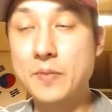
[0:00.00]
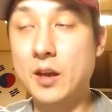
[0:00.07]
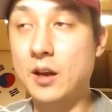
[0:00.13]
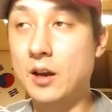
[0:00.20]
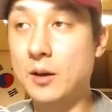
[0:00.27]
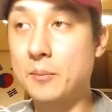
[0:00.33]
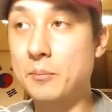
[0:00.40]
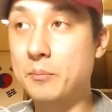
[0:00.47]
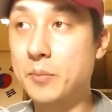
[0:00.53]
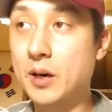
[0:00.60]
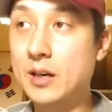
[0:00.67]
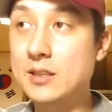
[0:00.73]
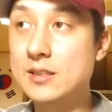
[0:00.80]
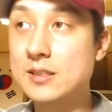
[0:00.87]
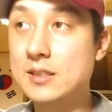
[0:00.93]

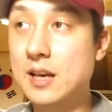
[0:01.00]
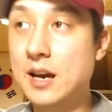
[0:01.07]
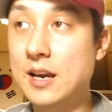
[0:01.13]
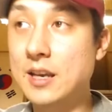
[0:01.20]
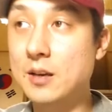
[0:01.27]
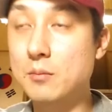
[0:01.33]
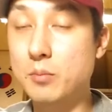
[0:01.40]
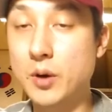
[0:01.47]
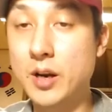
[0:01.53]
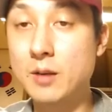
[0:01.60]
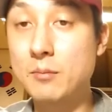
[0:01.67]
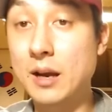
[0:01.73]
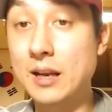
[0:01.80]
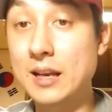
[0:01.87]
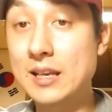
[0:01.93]
But I can
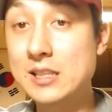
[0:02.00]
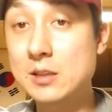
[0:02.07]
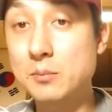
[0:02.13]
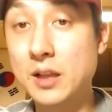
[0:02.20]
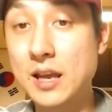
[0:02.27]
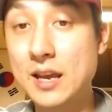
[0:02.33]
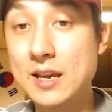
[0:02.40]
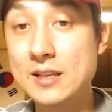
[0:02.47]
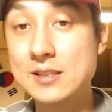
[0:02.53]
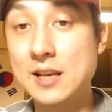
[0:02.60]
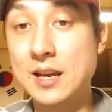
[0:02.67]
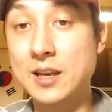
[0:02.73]
bring my lesson plans,